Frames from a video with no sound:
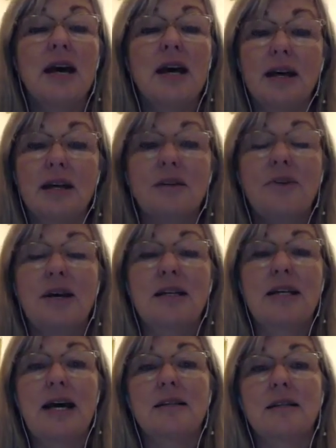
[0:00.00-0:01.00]
that's
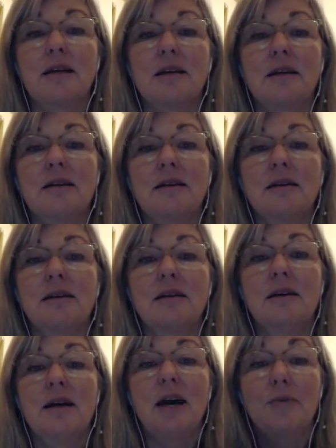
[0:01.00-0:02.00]
fantastic.
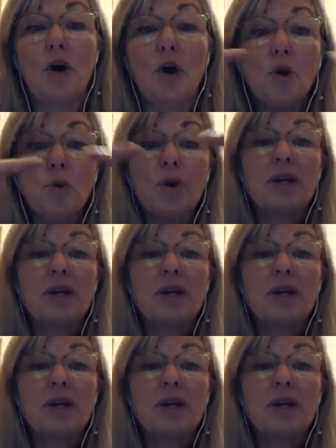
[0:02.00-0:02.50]
And we all want to